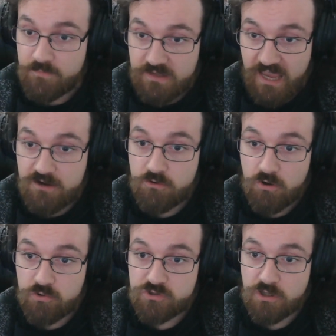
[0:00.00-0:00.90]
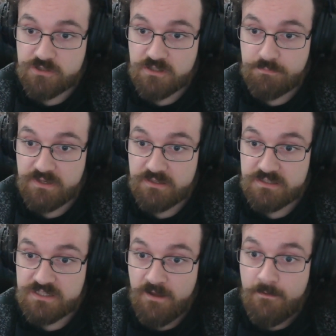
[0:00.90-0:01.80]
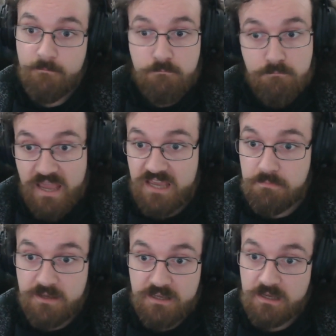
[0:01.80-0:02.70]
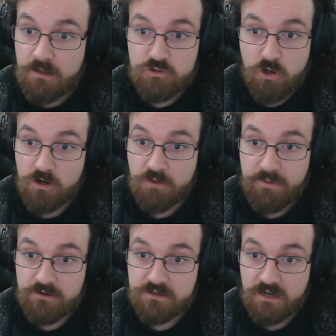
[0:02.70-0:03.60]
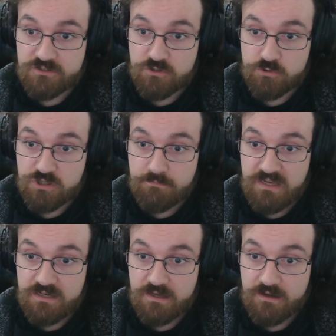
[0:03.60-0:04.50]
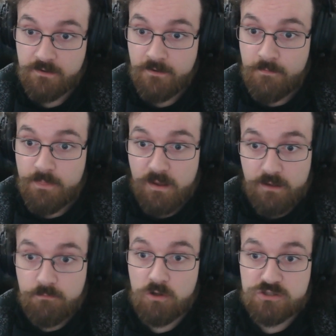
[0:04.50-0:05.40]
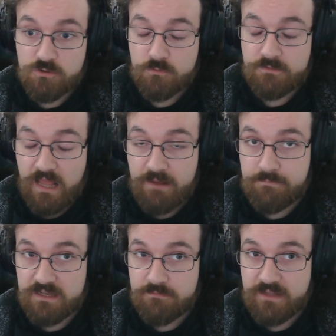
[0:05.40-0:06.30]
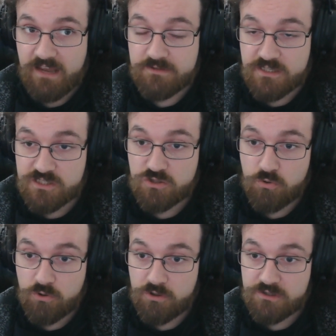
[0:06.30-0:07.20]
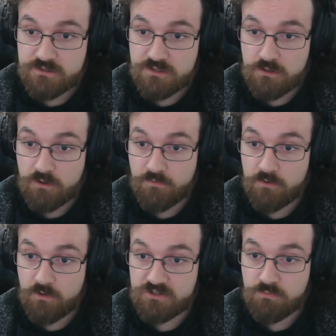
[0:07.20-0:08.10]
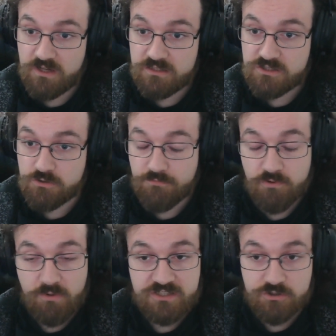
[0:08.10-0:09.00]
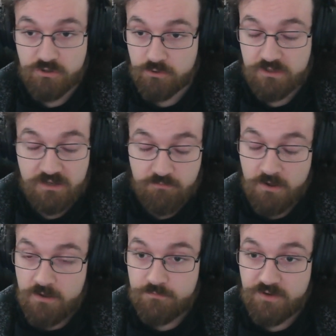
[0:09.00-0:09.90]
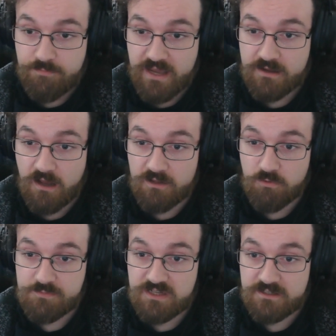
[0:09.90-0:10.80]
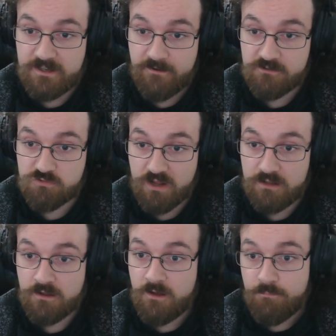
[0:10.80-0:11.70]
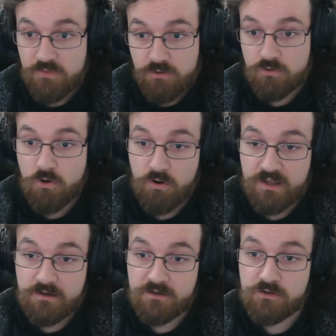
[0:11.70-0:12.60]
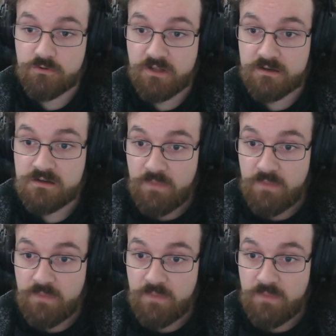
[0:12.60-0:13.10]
Gather your own thoughts and opinions. Maybe talk about it on social media. Also, I believe they have a Discord server as well. So if you want to, give feedback on the website there as well, go ahead and do that.